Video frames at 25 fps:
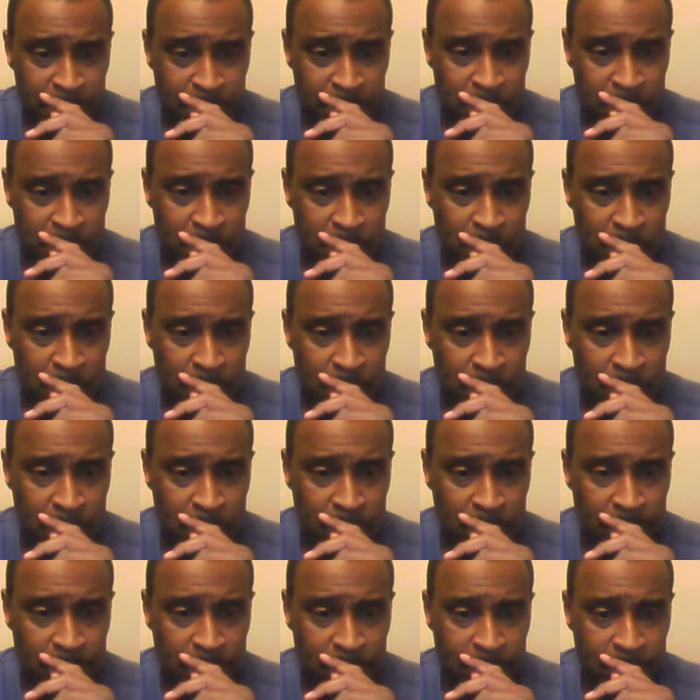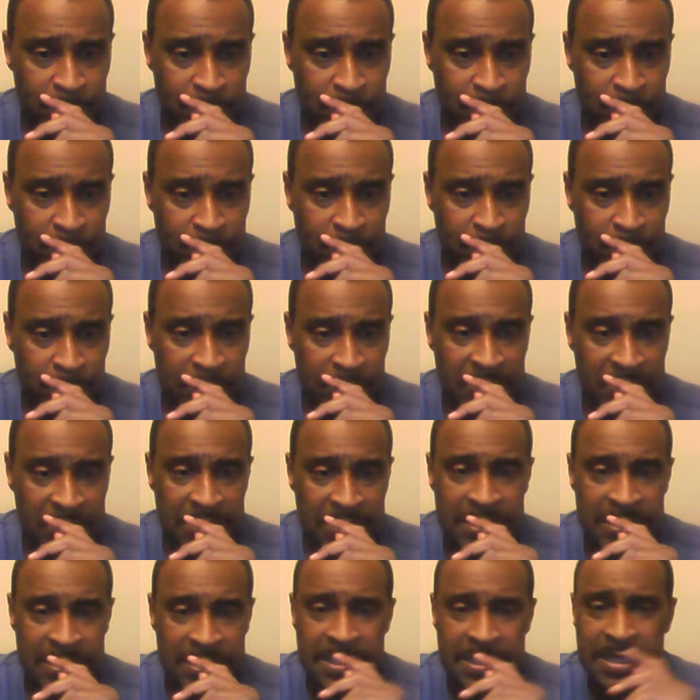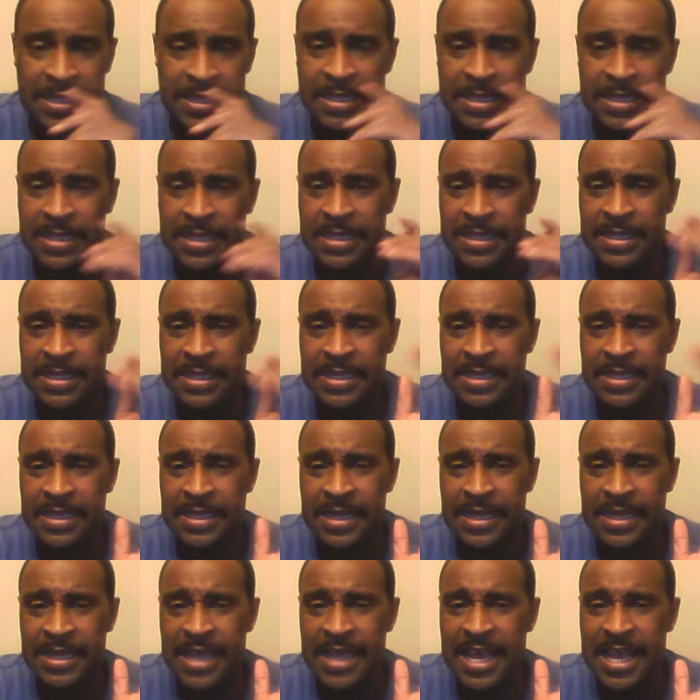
(no one is talking)